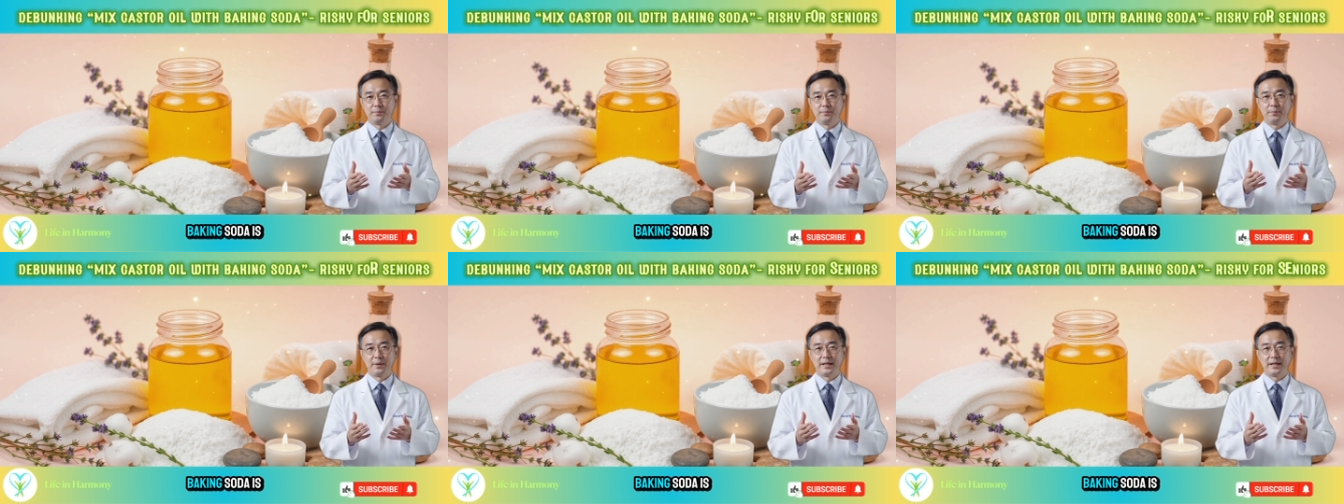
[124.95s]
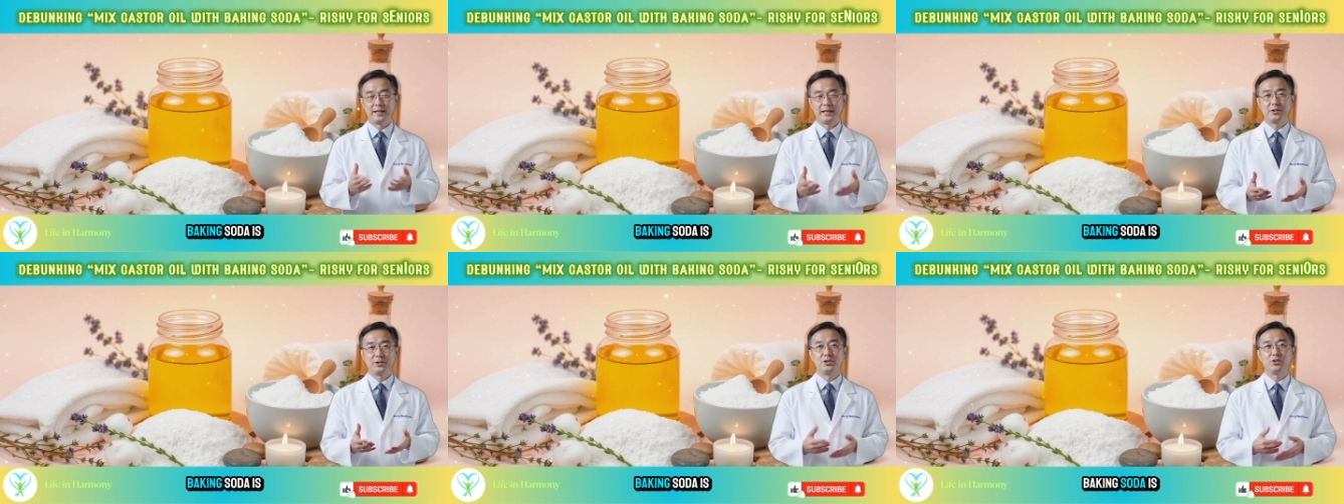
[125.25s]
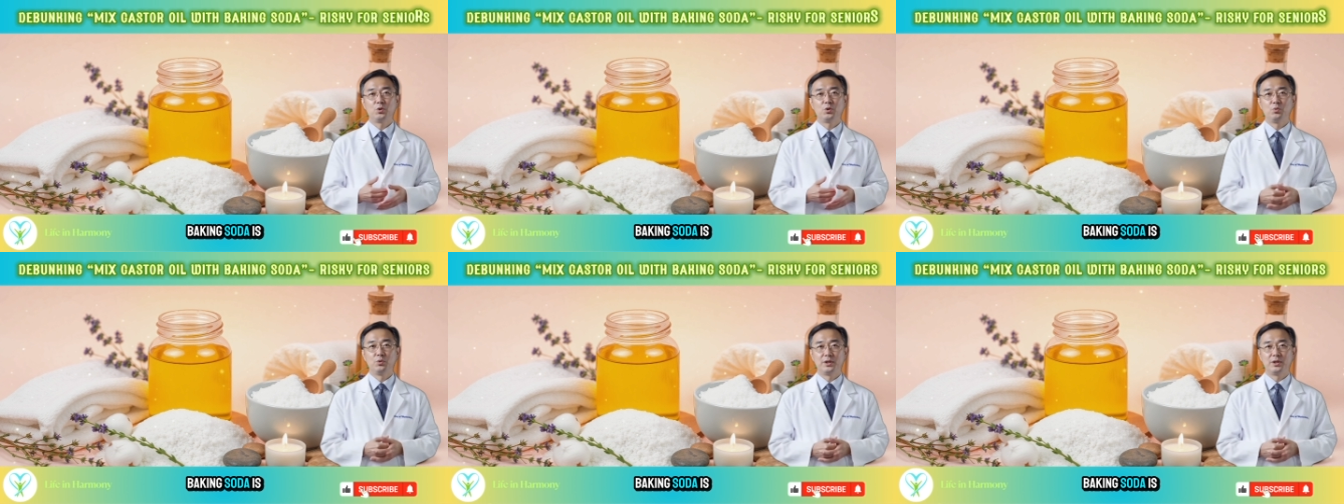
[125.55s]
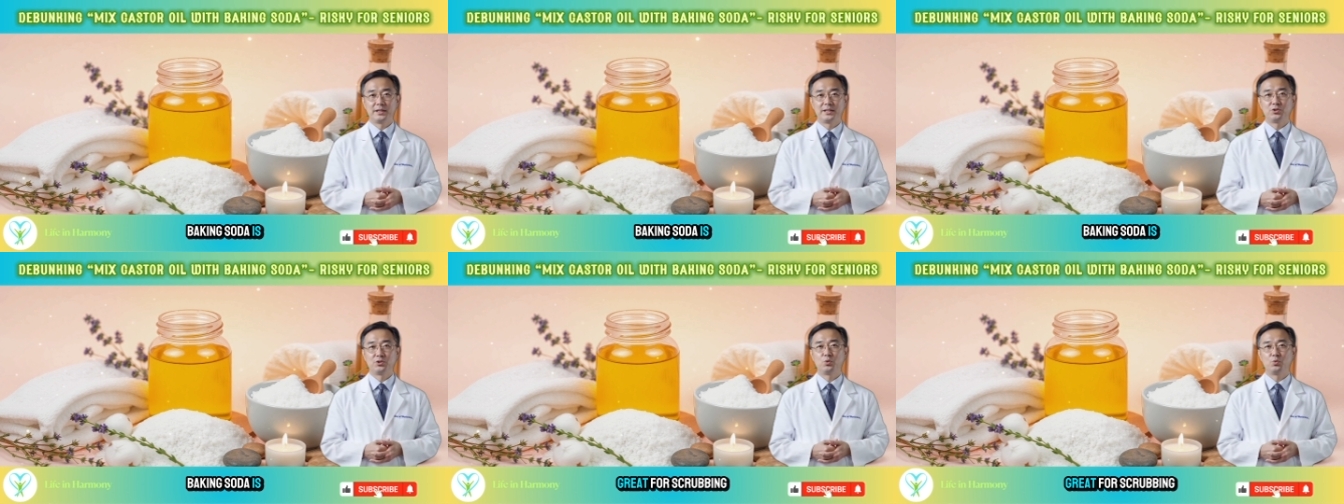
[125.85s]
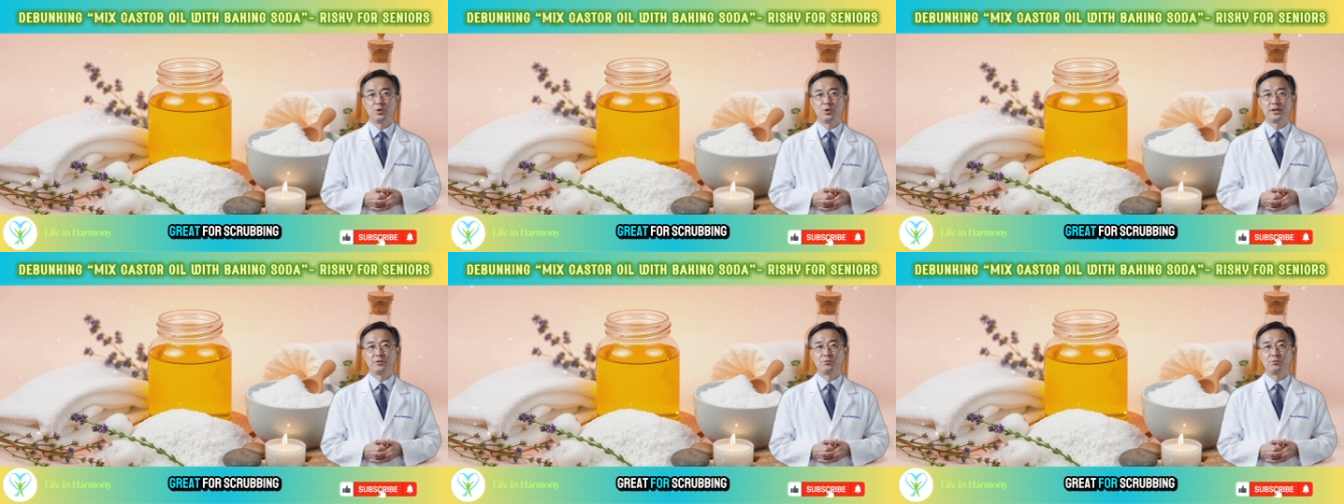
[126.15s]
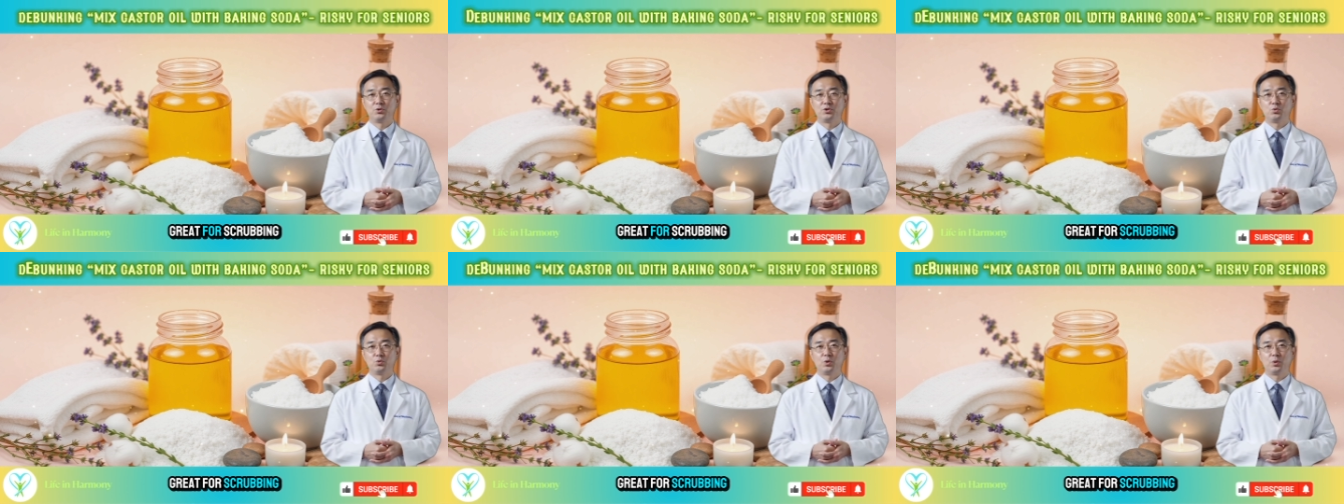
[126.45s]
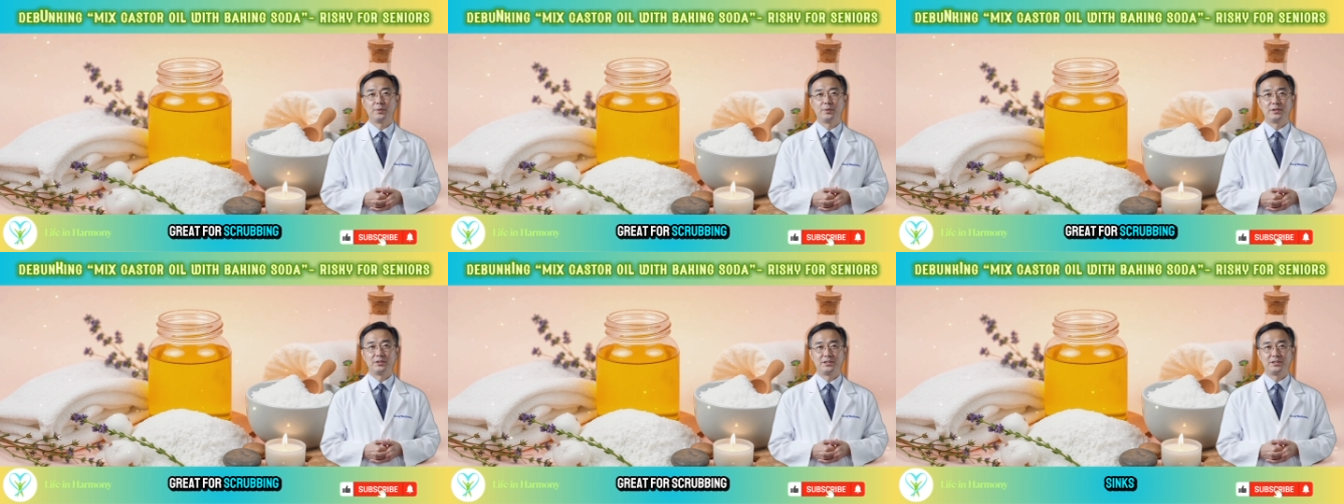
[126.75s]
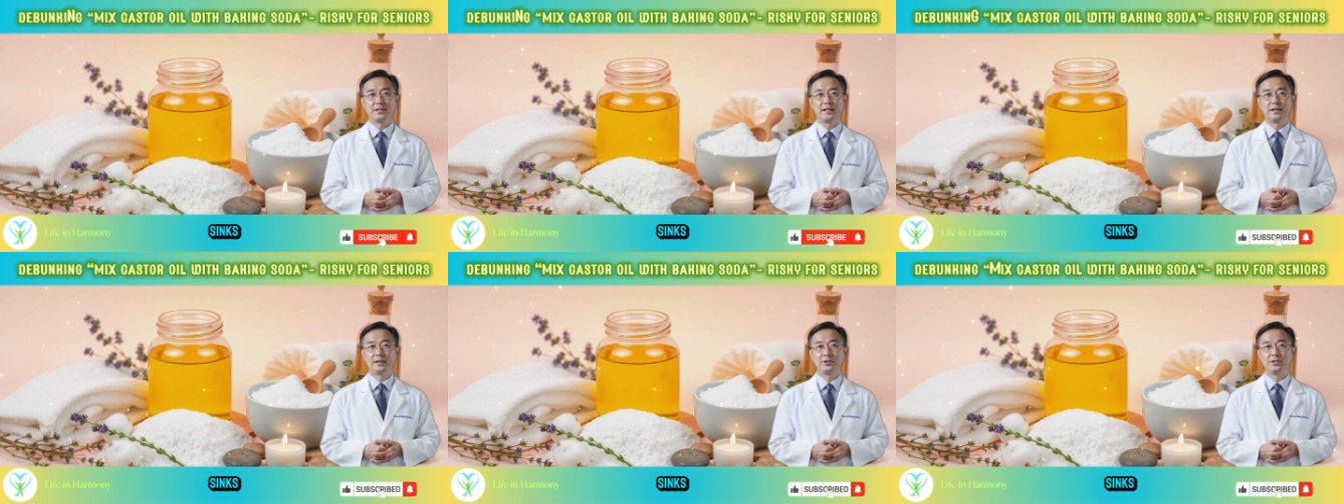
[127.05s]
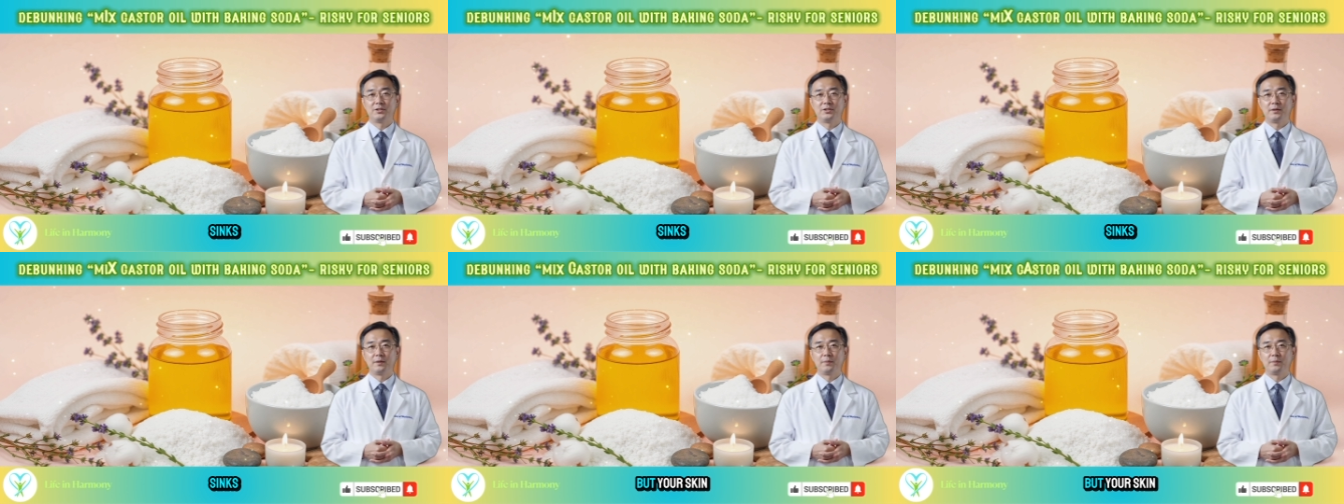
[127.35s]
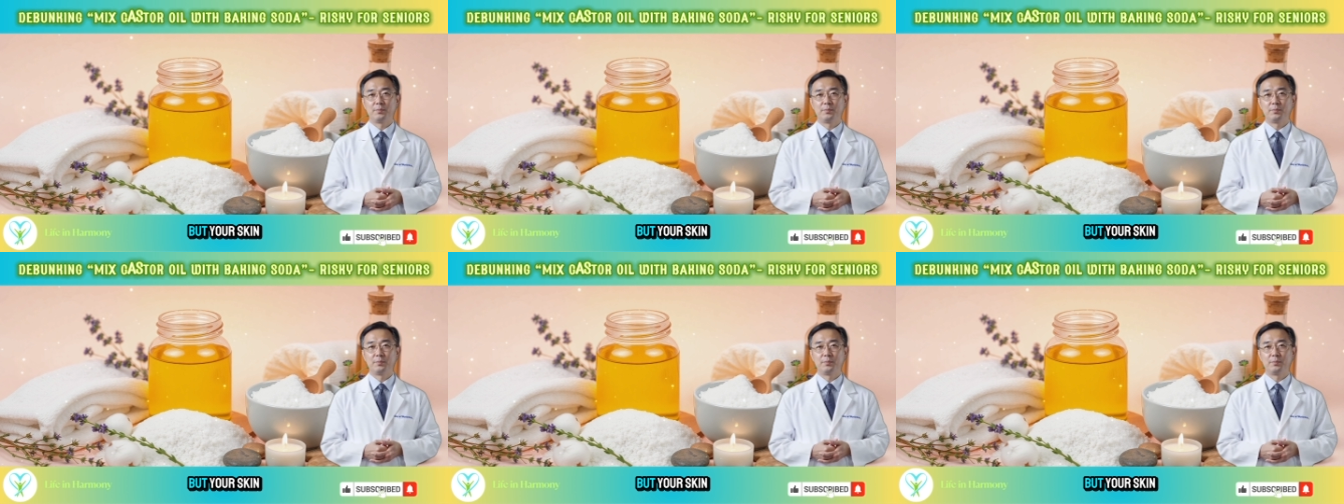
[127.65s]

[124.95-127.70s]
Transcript: Baking soda is great for scrubbing sinks,